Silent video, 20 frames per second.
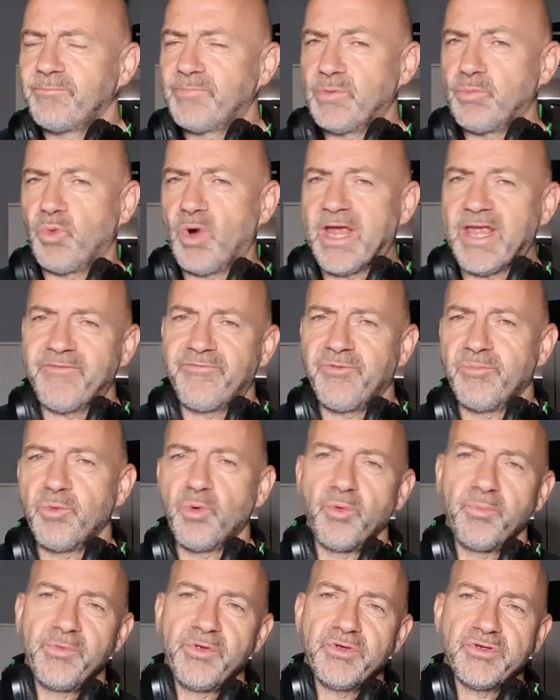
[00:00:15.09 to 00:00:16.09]
Been waiting for
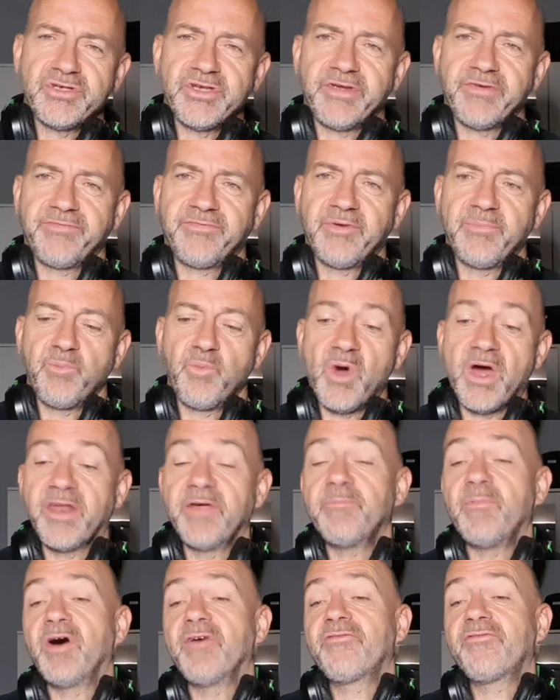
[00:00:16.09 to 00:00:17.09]
more music from
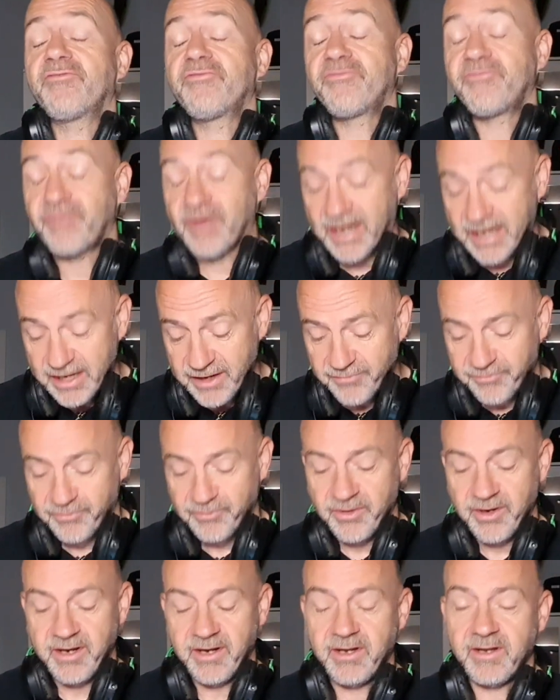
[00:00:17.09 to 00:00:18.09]
one of my
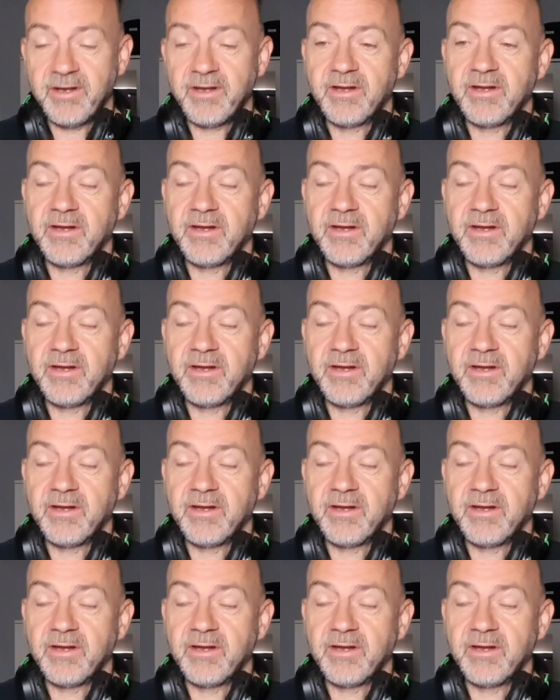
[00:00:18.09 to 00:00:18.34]
favourite